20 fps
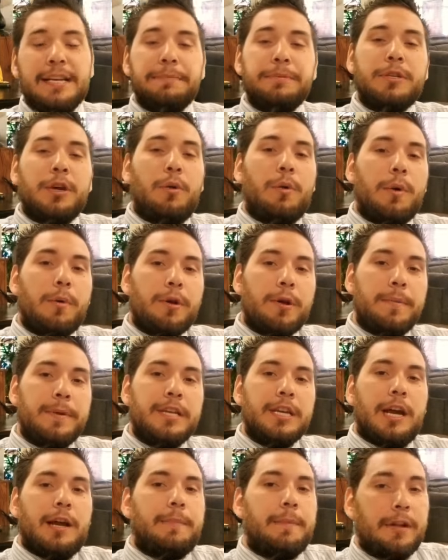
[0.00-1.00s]
episode, what we're going to be
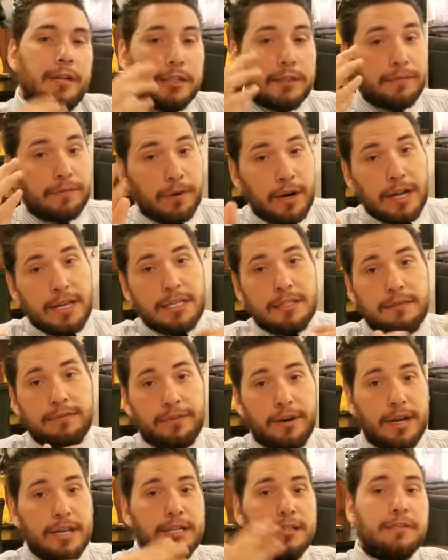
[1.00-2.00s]
talking about is friends.